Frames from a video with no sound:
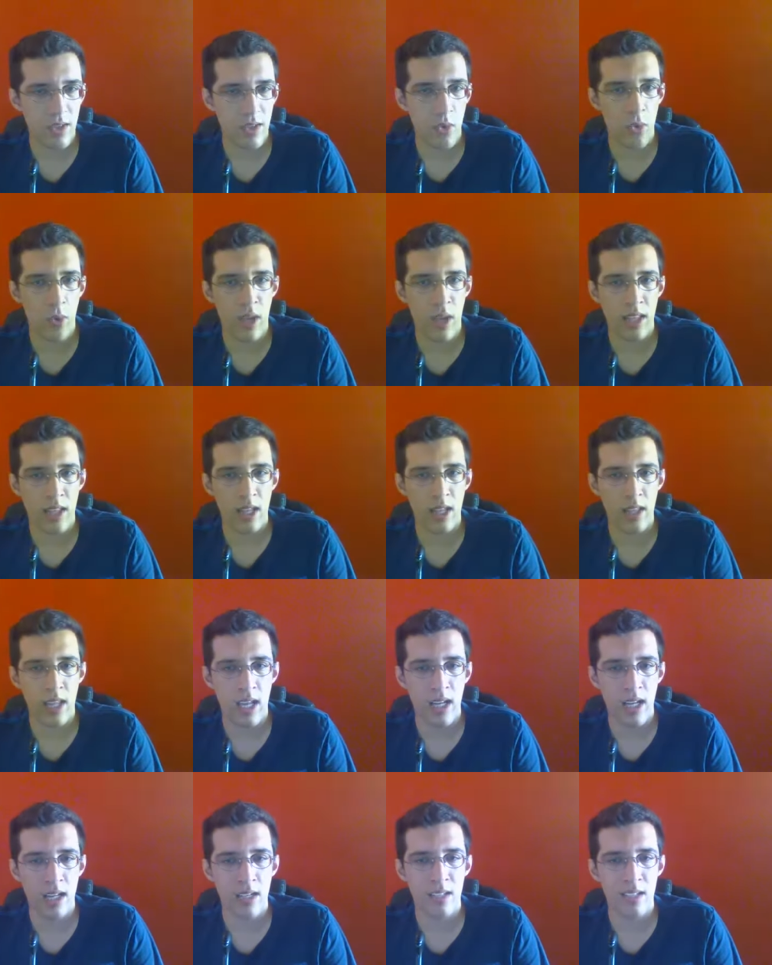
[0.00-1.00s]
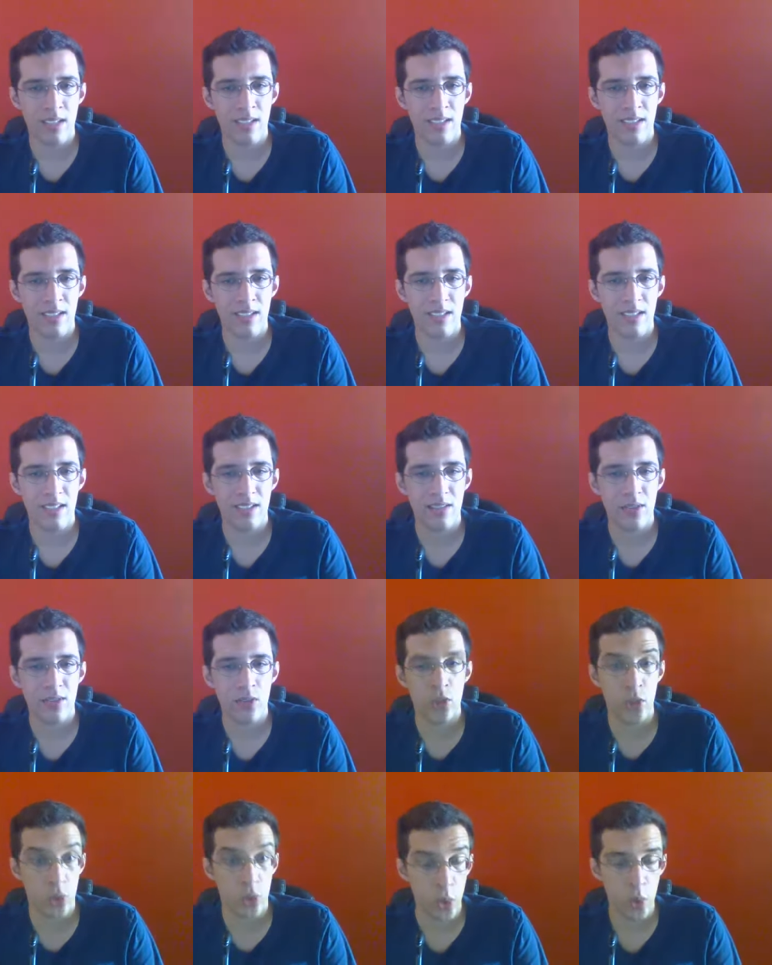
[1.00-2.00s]
rather than uh,
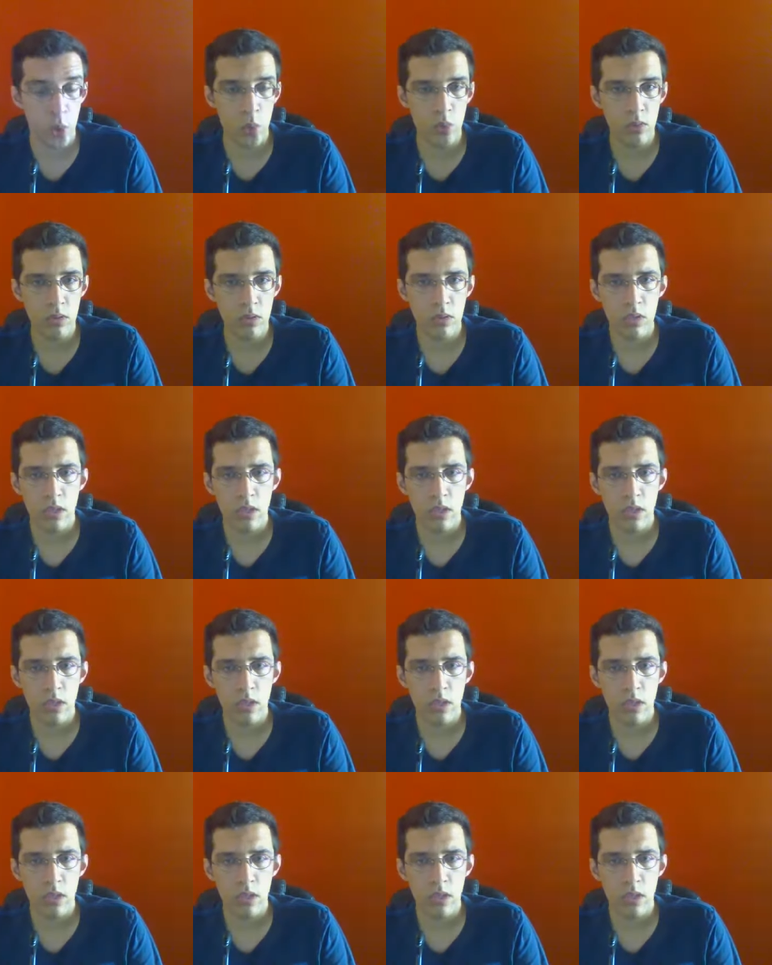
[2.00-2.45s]
two,